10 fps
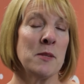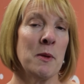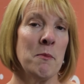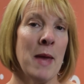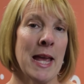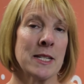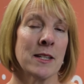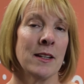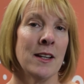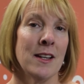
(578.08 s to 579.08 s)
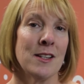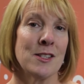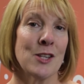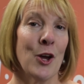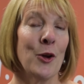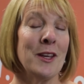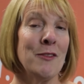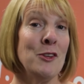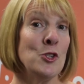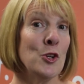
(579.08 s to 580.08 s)
met. So
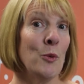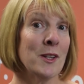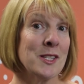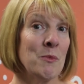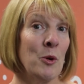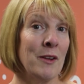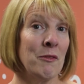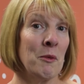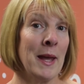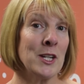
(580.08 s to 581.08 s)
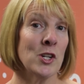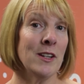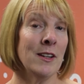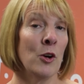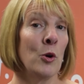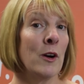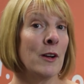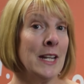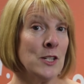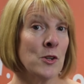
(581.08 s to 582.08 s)
if you do want some more information or
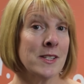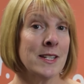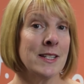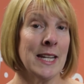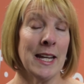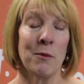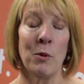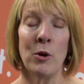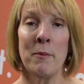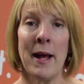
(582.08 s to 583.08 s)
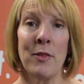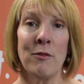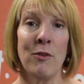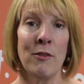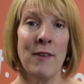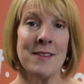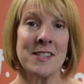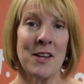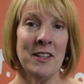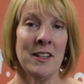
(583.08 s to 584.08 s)
are interested to hear more about the
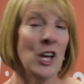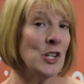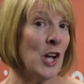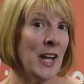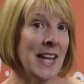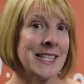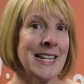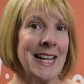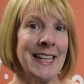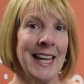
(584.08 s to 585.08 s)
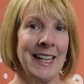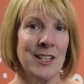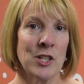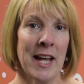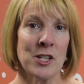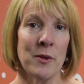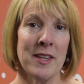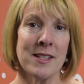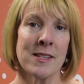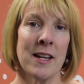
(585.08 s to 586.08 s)
457, don't hesitate in getting in touch with
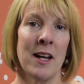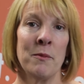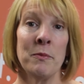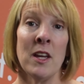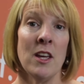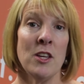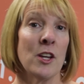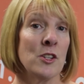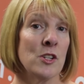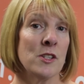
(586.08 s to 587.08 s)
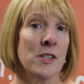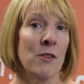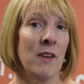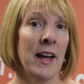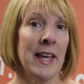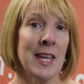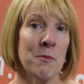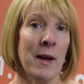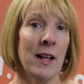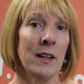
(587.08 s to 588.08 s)
us. You can do so via
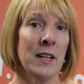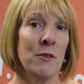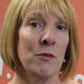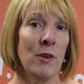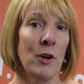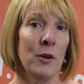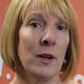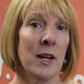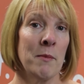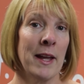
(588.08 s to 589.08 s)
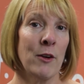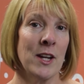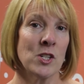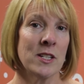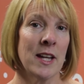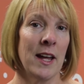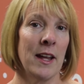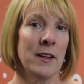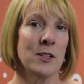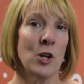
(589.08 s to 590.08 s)
email,
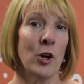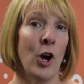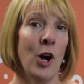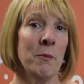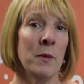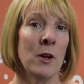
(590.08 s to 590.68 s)
info@migrationdownunder.com,